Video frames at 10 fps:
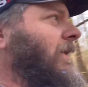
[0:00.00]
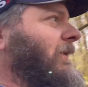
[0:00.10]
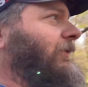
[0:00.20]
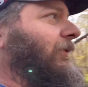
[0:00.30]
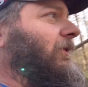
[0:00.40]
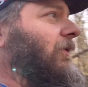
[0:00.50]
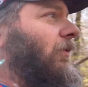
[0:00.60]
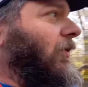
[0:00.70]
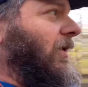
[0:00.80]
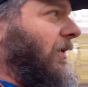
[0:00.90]

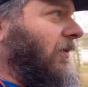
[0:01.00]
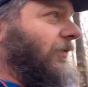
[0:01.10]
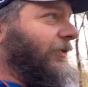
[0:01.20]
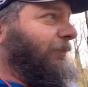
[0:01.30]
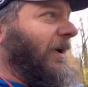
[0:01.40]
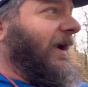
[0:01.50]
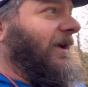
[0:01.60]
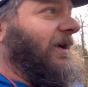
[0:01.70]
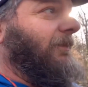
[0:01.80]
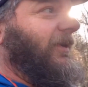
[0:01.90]
So we're just
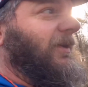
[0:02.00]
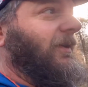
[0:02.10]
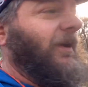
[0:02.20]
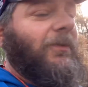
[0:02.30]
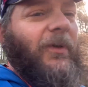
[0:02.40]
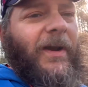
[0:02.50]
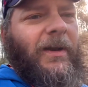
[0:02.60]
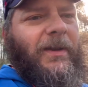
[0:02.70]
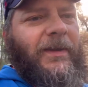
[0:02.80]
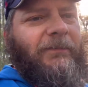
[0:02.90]
packing up here, getting ready
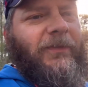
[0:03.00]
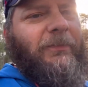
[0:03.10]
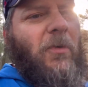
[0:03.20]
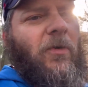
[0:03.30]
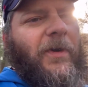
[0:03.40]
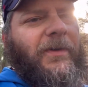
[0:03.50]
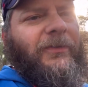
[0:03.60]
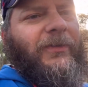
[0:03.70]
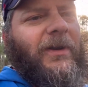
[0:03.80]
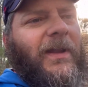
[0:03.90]
to leave this morning.
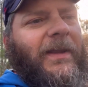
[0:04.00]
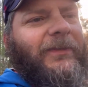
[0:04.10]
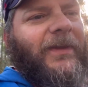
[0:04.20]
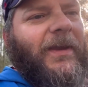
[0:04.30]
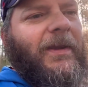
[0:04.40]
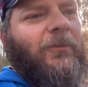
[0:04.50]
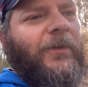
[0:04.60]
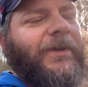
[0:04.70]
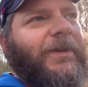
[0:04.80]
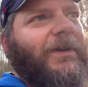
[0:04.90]
It's our last day.
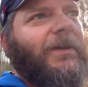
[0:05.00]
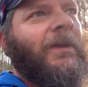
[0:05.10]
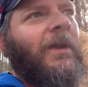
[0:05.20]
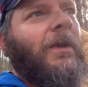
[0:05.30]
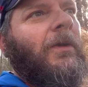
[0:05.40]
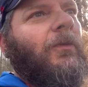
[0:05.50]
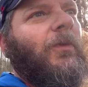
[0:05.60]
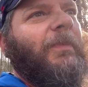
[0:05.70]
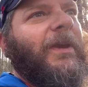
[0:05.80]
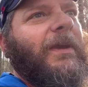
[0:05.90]
We'll
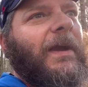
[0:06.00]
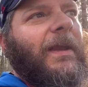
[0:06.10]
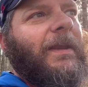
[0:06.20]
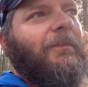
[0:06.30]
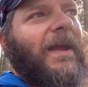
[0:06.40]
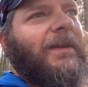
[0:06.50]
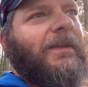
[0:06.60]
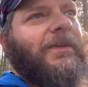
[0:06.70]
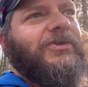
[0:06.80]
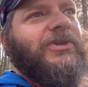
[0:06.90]
be hiking back
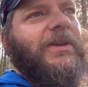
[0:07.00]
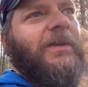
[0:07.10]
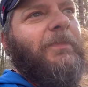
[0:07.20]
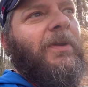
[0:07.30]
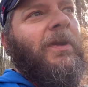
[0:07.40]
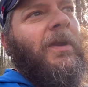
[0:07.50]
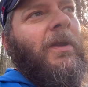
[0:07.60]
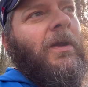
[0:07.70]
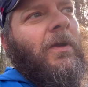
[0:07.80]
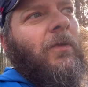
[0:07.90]
to the Jeep.
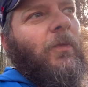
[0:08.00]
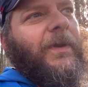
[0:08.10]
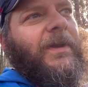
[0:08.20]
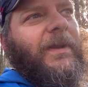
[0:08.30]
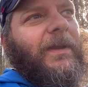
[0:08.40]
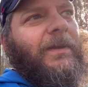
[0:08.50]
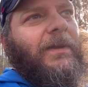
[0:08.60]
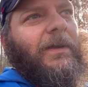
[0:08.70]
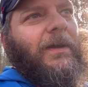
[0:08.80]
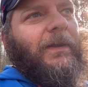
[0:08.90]
We
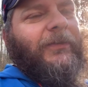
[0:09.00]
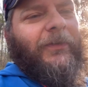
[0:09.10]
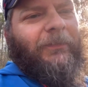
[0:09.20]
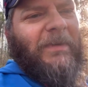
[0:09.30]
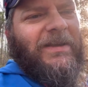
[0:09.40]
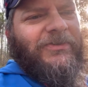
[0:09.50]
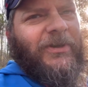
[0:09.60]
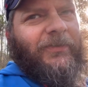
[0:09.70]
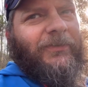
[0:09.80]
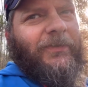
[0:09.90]
did 6 miles
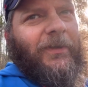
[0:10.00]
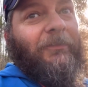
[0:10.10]
yesterday.